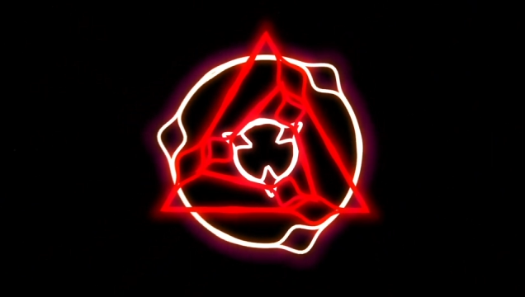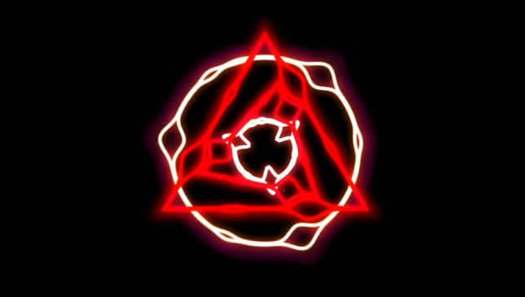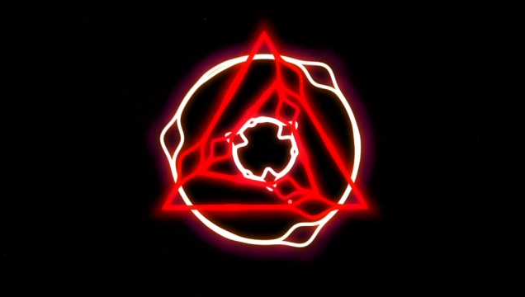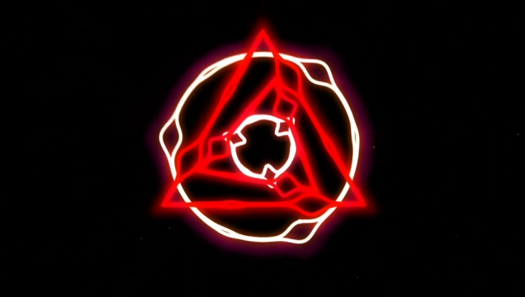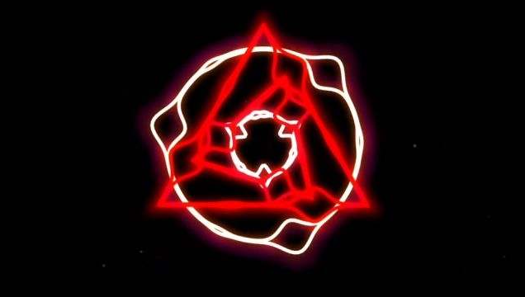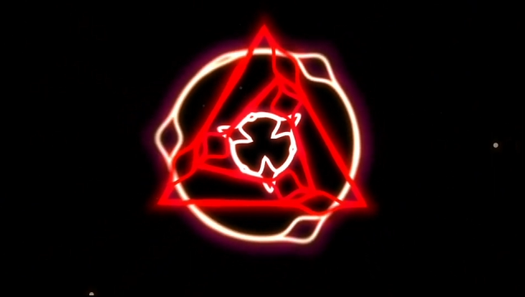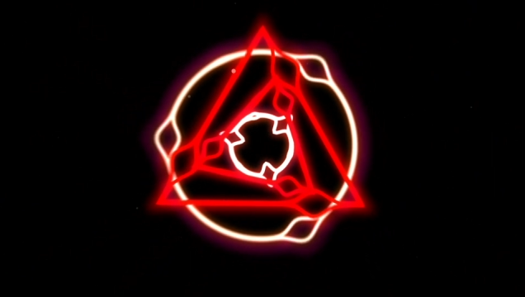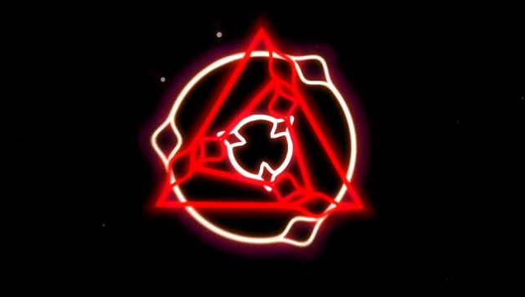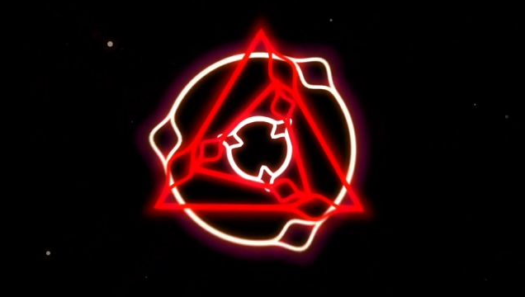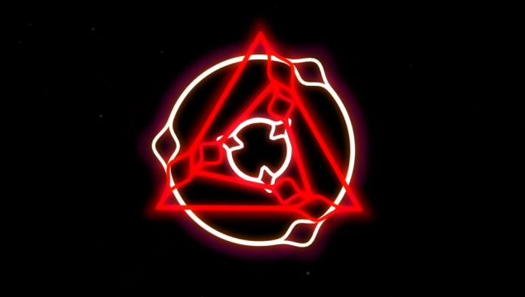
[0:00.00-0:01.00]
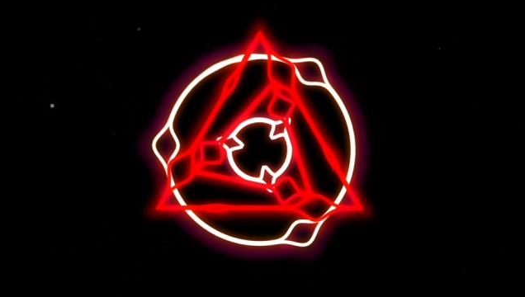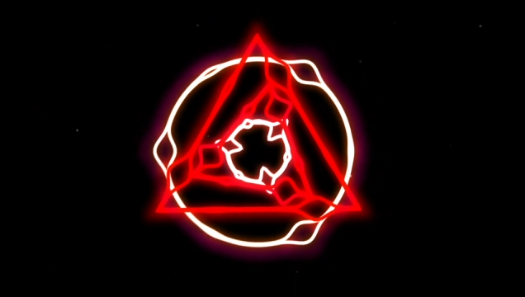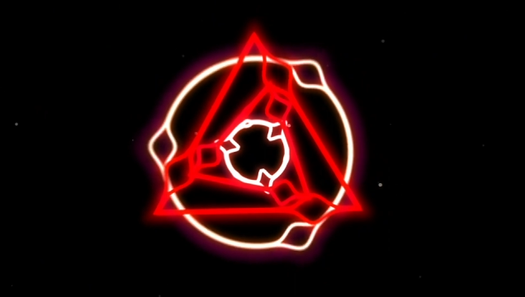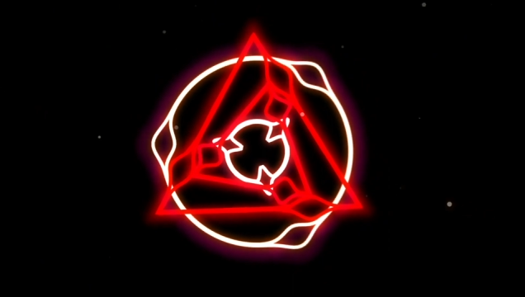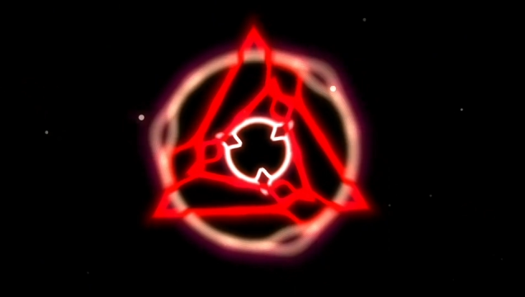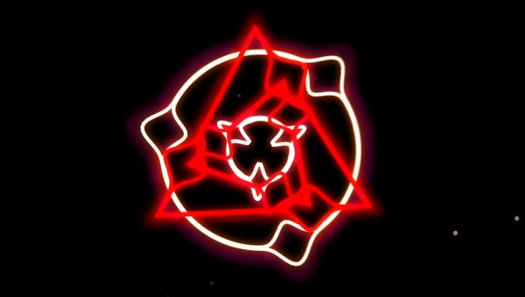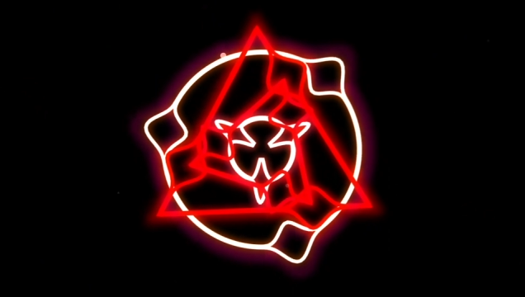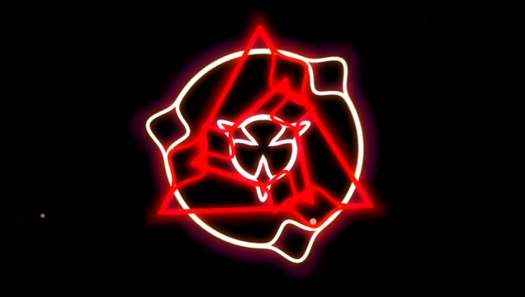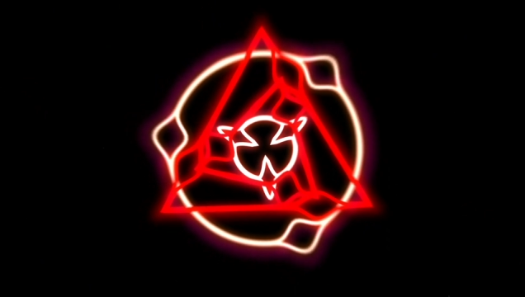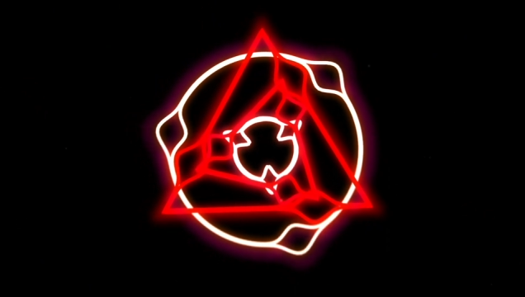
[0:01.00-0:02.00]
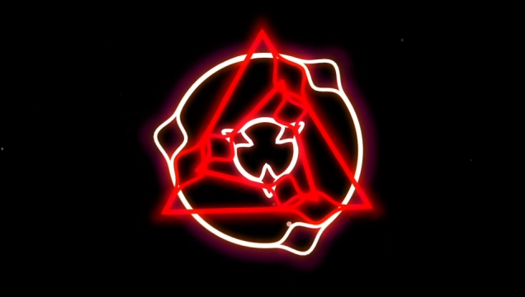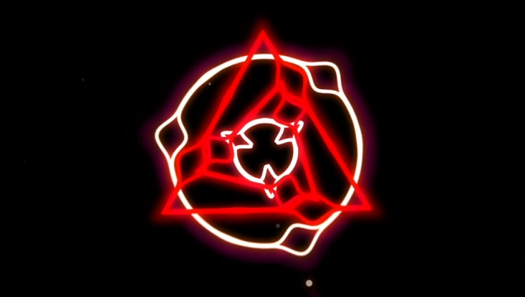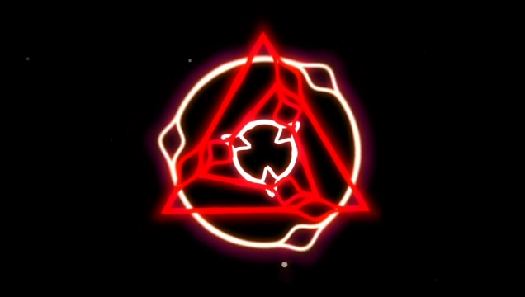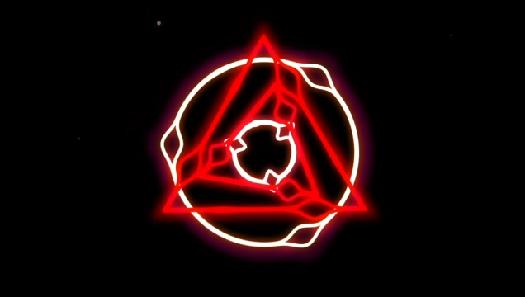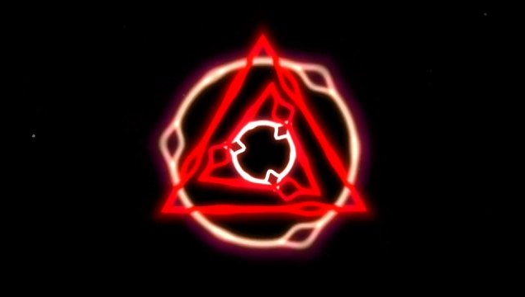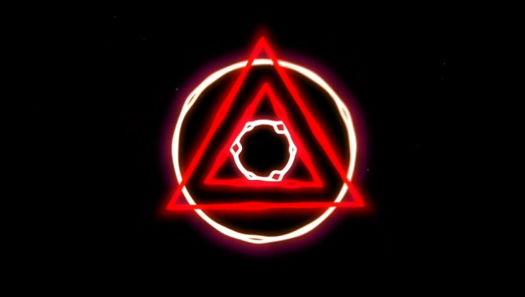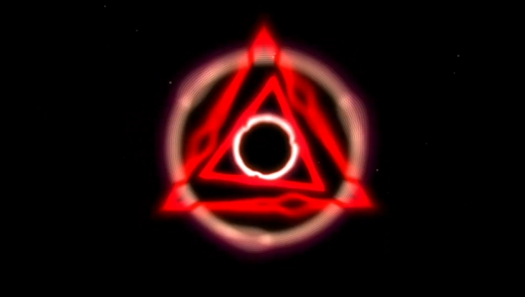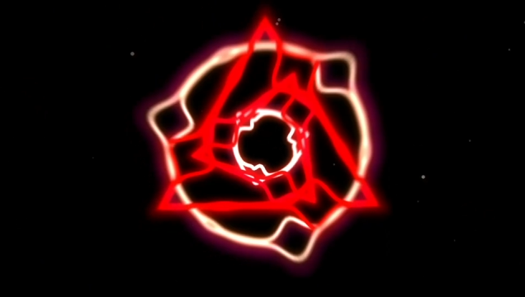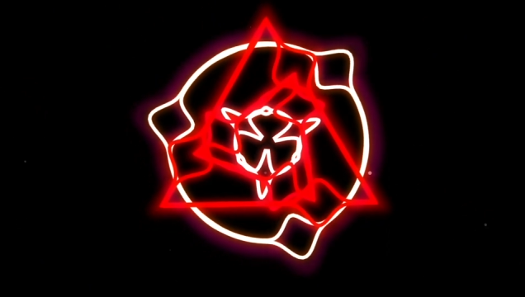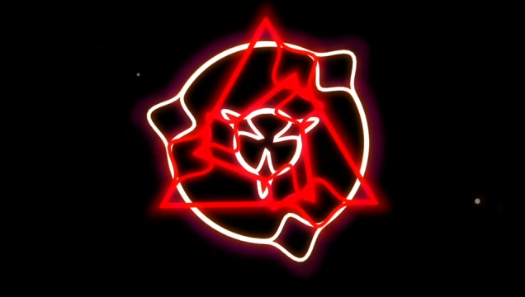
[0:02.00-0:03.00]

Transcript: [unreadable: no face in view]